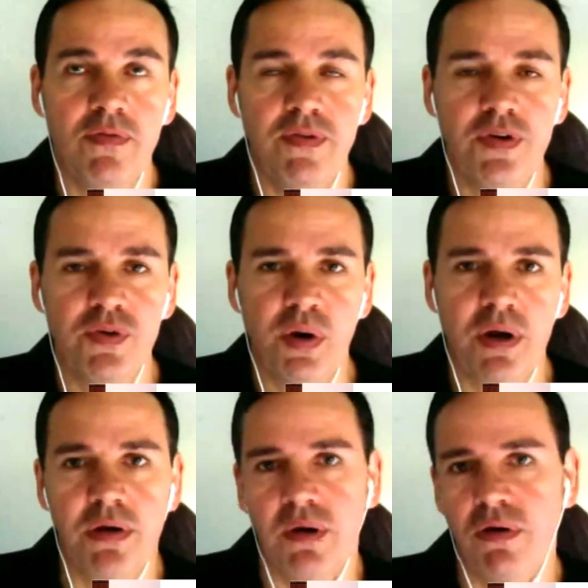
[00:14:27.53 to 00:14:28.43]
first
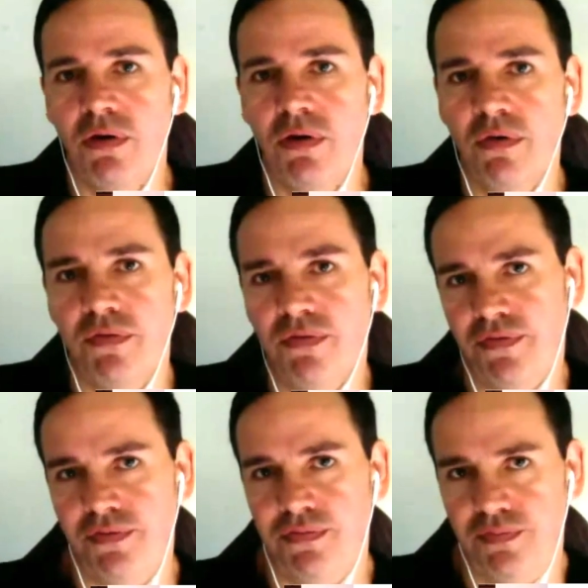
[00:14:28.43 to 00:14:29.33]
one
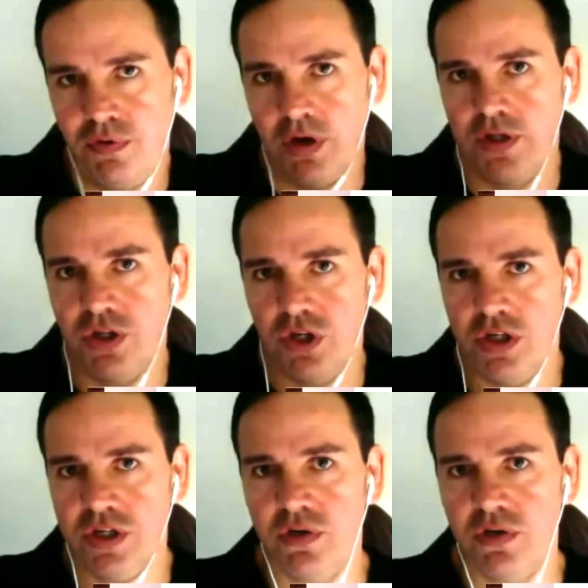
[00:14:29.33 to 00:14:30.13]
of what I suggested